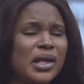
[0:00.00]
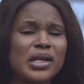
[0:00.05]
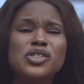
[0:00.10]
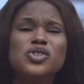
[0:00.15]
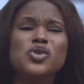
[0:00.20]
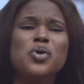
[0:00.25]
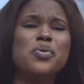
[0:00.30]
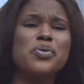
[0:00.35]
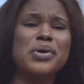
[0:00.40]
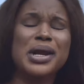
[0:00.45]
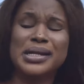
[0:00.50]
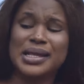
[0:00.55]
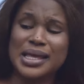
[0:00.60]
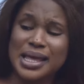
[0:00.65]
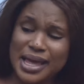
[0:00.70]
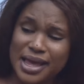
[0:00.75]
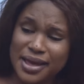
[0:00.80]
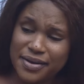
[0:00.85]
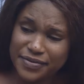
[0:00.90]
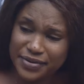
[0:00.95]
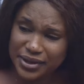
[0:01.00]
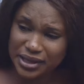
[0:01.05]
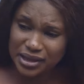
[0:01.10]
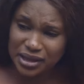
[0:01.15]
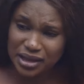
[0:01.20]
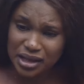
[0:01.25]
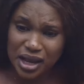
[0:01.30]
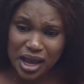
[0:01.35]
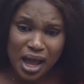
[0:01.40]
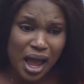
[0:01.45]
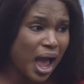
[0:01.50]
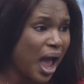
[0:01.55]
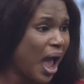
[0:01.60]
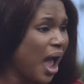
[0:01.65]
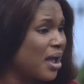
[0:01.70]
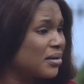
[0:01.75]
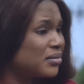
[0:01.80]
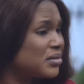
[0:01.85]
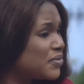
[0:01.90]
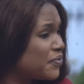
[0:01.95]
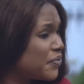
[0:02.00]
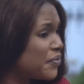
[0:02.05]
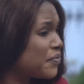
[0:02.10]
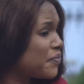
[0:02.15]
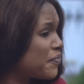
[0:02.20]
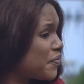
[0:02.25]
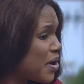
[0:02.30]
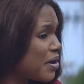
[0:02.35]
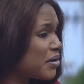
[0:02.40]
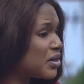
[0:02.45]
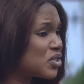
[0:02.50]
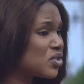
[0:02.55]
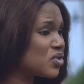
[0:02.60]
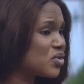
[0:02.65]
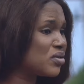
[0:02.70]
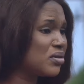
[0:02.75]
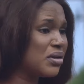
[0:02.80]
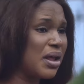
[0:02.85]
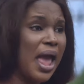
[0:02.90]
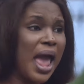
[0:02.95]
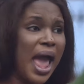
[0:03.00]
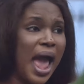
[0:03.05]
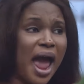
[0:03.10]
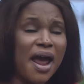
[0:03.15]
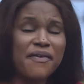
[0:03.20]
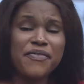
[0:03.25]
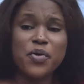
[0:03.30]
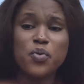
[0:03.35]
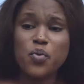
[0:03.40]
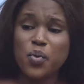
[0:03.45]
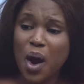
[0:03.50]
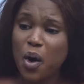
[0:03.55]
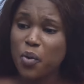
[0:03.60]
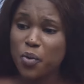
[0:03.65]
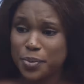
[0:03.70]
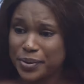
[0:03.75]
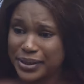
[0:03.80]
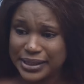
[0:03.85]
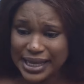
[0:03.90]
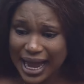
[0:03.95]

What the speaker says: it's already evening, and very soon everywhere will be